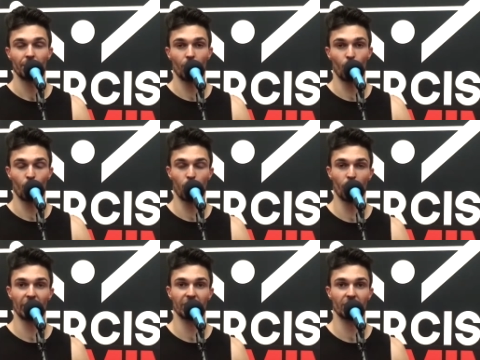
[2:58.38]
or
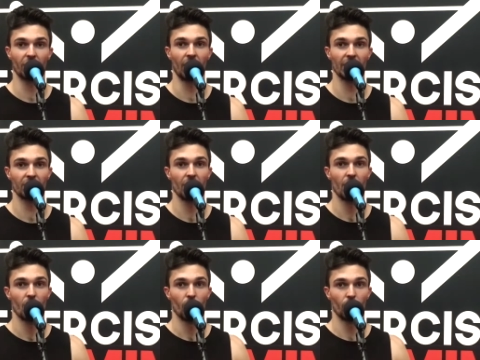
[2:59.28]
core exercise,
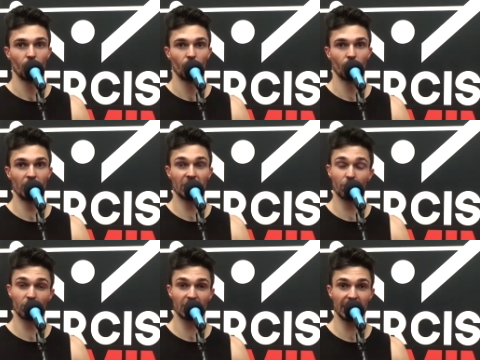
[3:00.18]
we
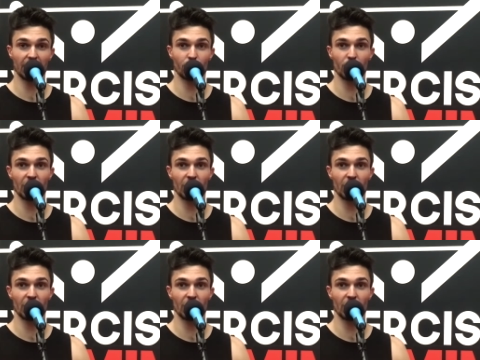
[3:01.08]
still stick to the